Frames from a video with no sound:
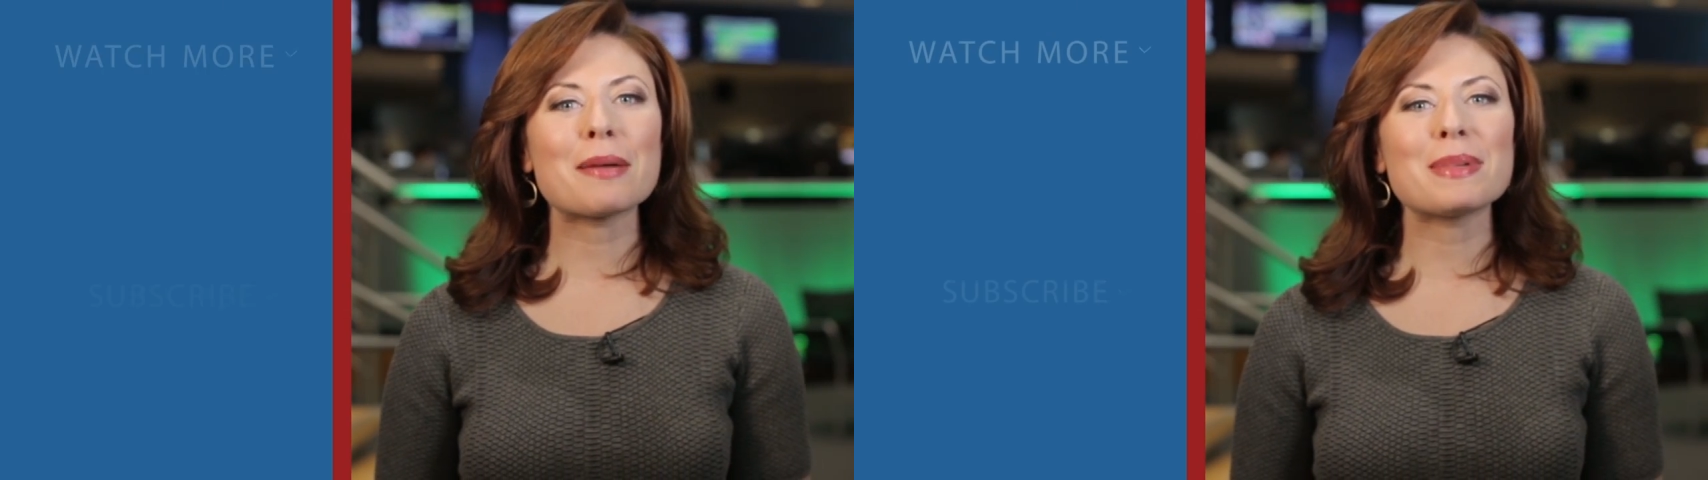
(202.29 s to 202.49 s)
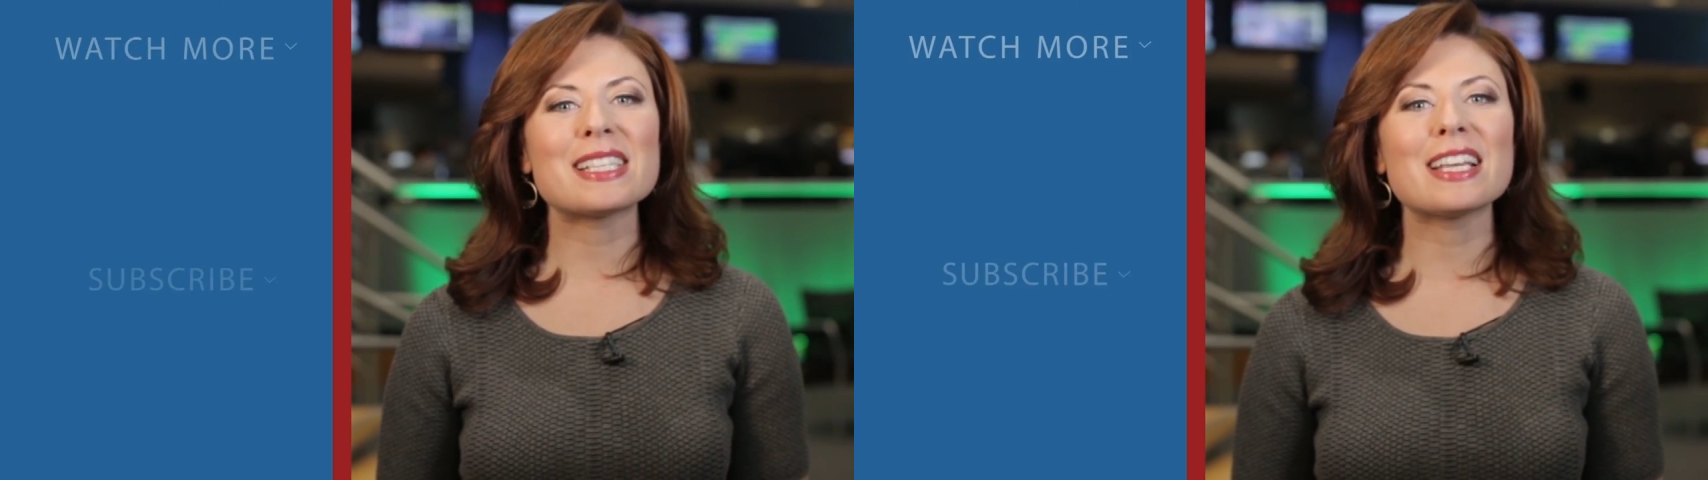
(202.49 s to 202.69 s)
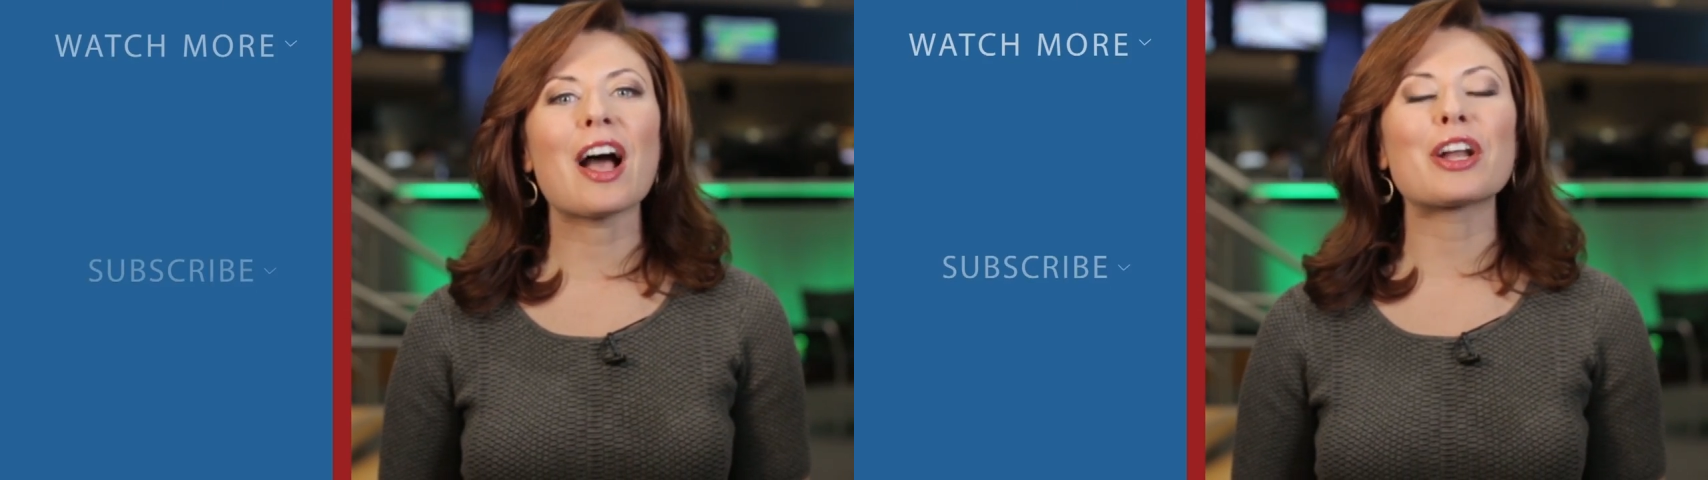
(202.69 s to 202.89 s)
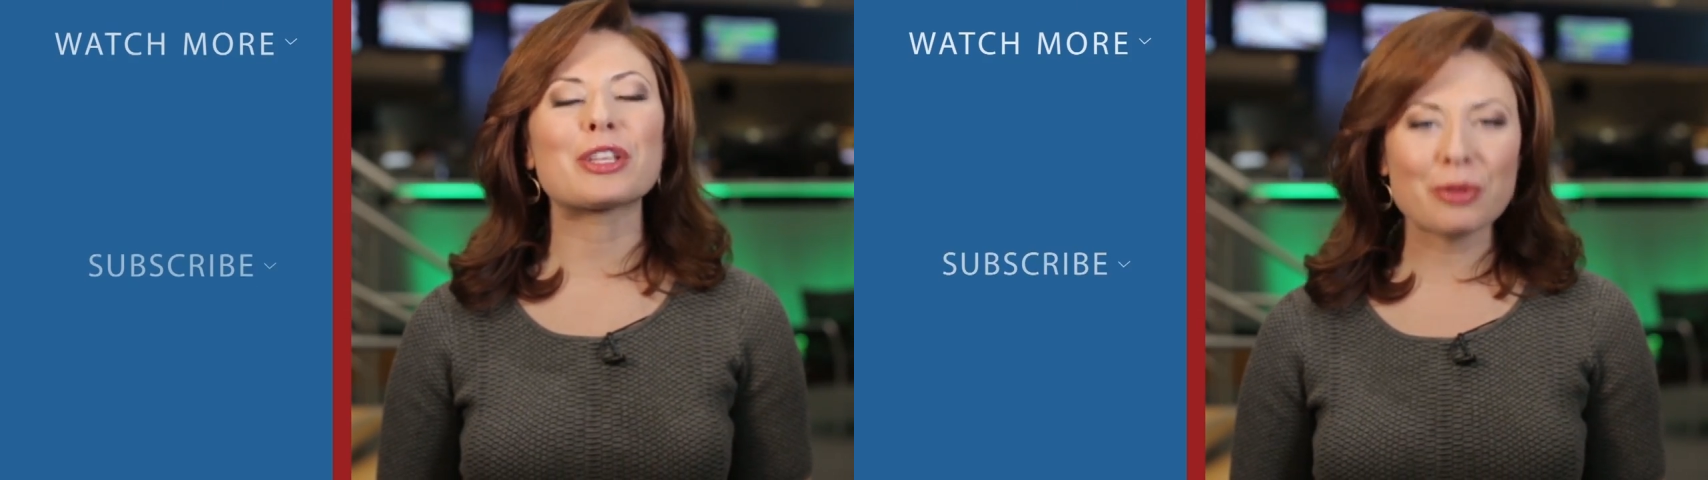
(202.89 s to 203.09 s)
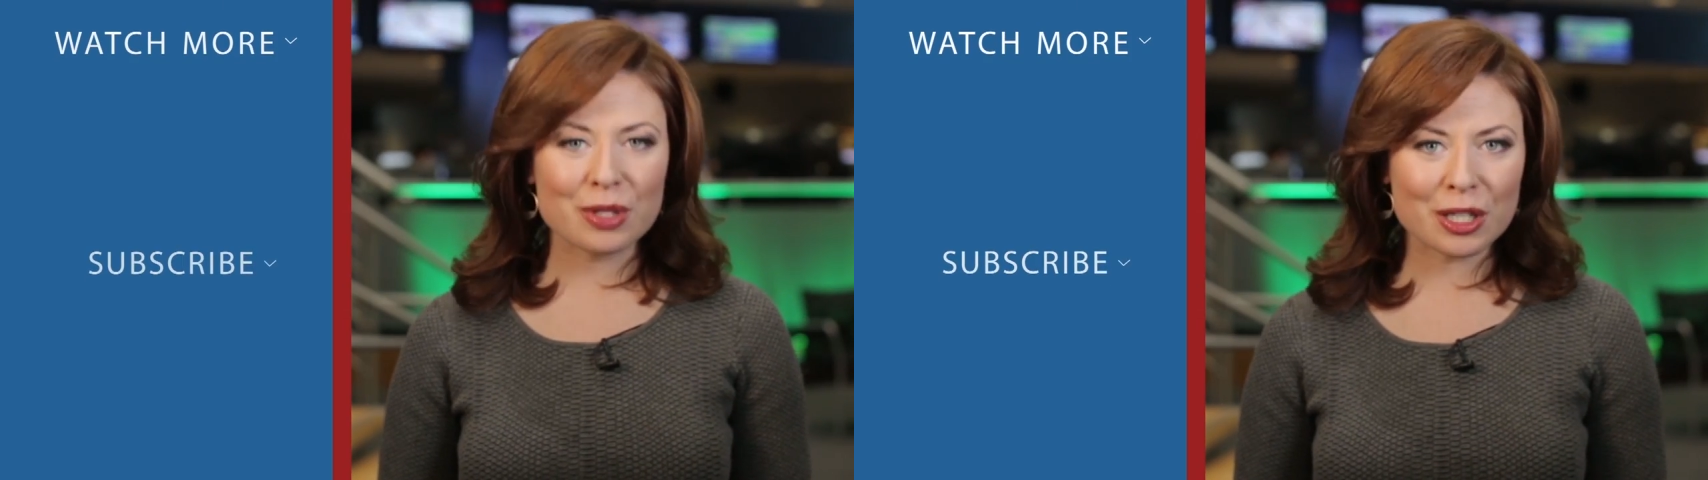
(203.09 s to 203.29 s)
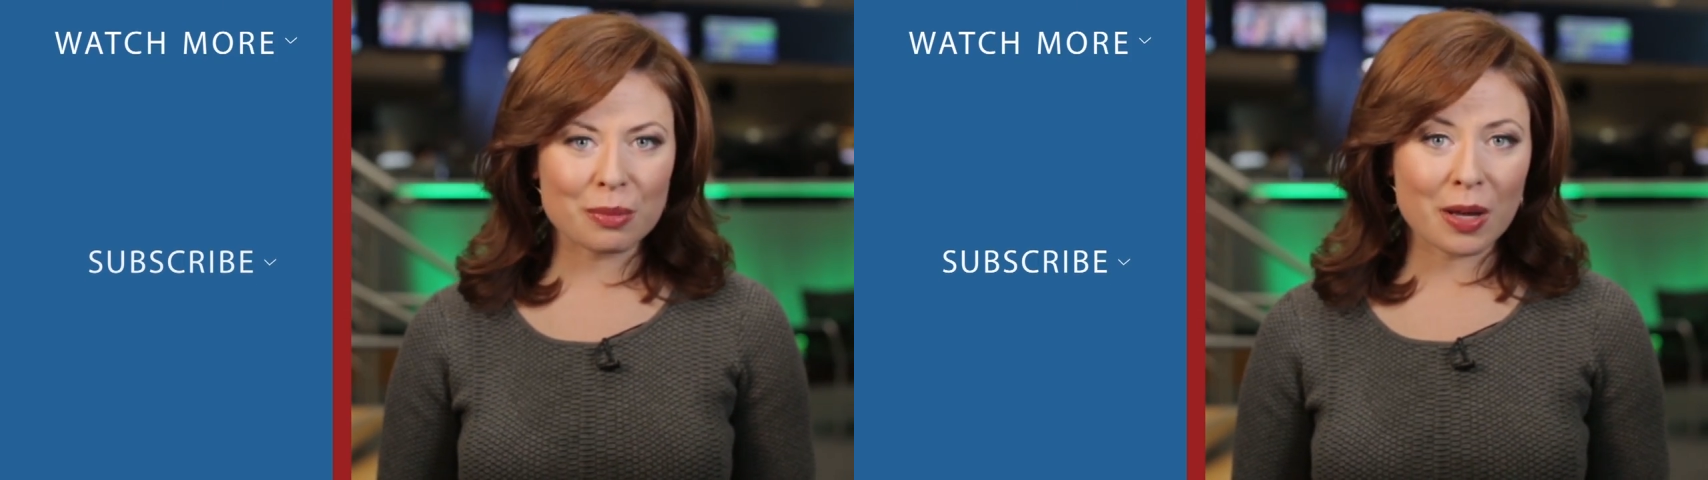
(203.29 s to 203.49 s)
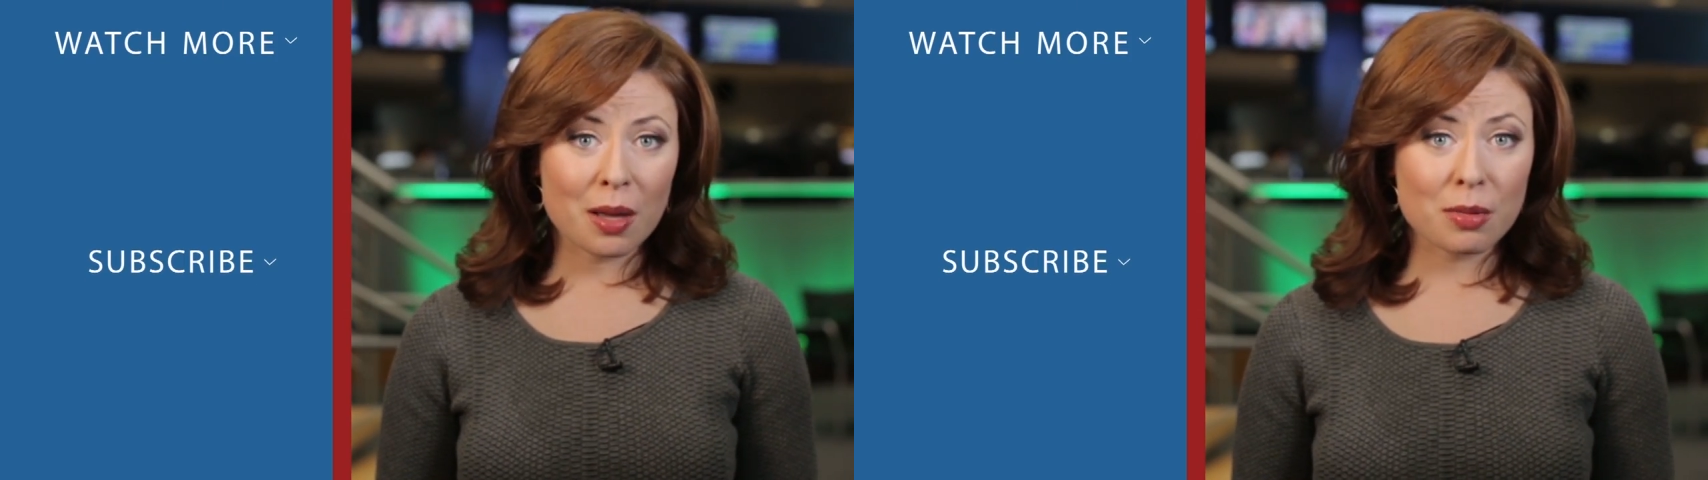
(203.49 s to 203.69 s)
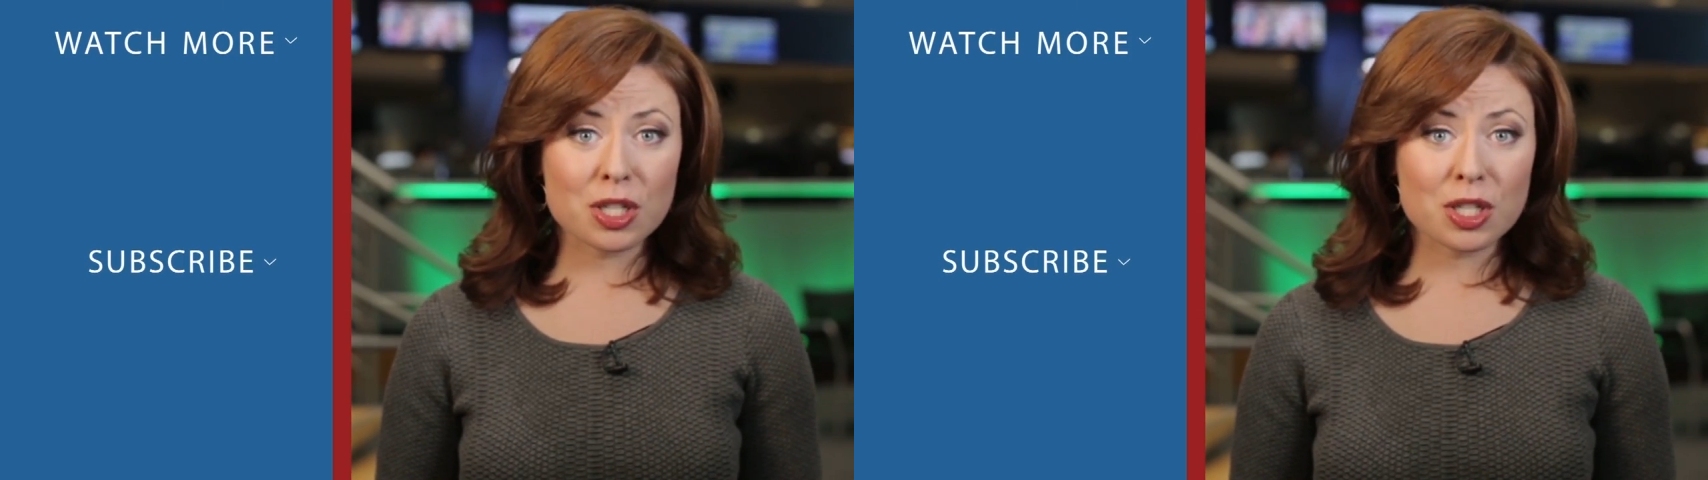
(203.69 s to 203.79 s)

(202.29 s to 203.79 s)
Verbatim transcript: CNBC on YouTube.